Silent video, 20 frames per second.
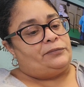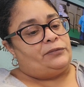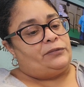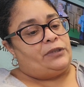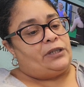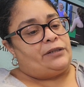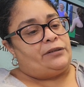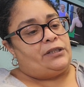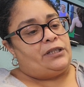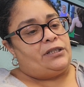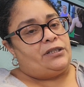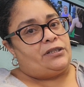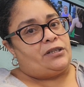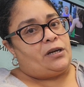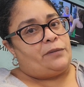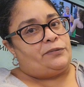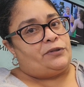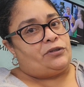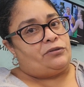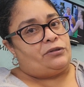Then these
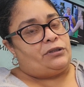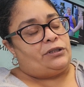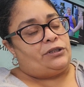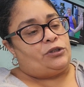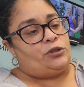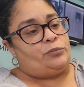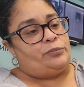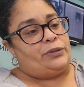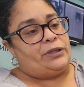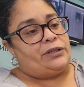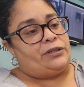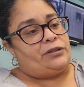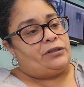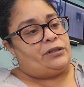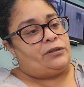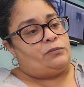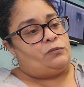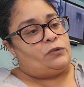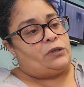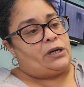cups are a little bigger
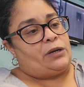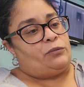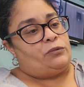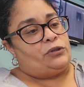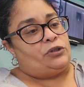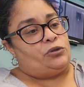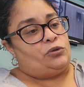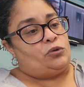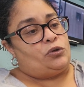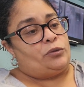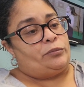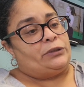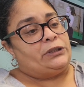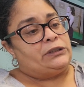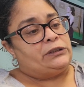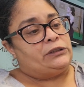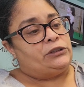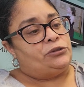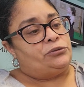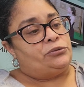than what I would
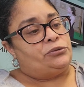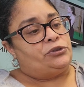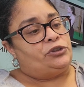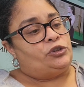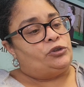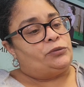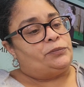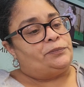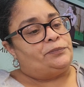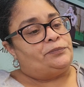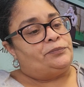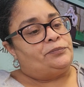normally use,